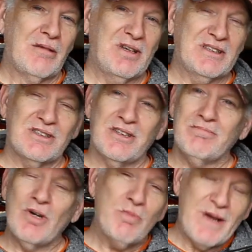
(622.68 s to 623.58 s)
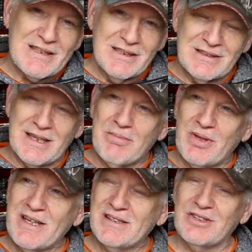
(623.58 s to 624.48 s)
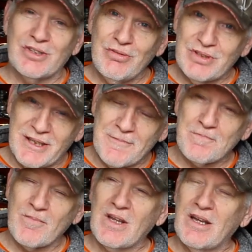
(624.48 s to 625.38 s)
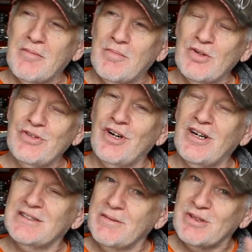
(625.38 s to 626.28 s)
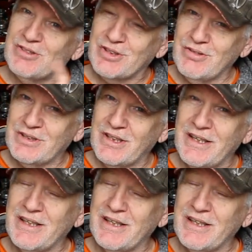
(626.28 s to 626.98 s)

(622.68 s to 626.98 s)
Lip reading: It's a sort of moped type thing. It's a scooter, but not a typical scooter.